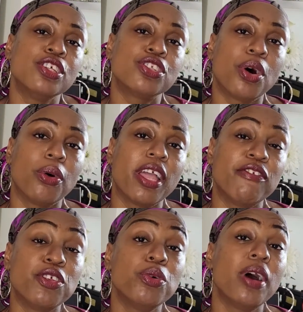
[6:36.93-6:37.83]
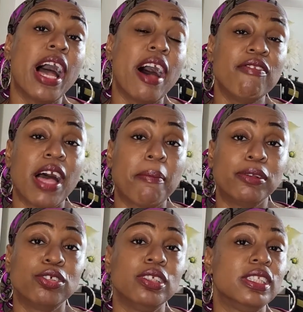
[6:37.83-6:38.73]
So if you have the
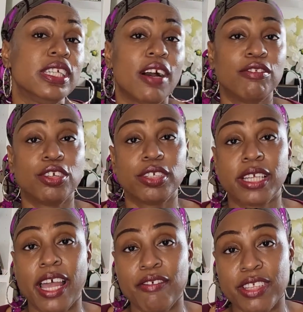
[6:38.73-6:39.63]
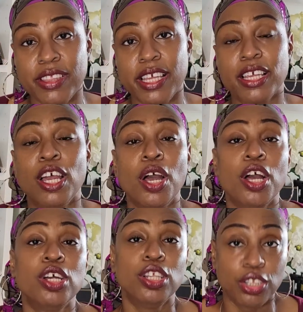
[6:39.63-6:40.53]
opportunity of learning everything,
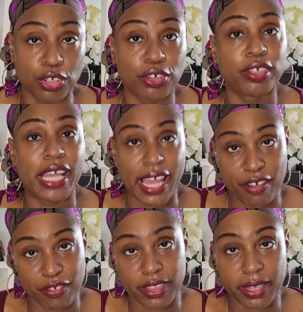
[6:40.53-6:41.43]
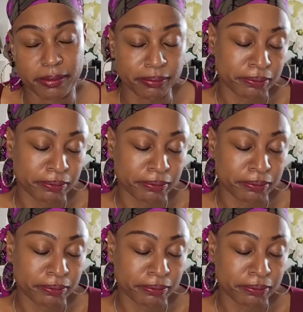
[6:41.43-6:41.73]
learn everything.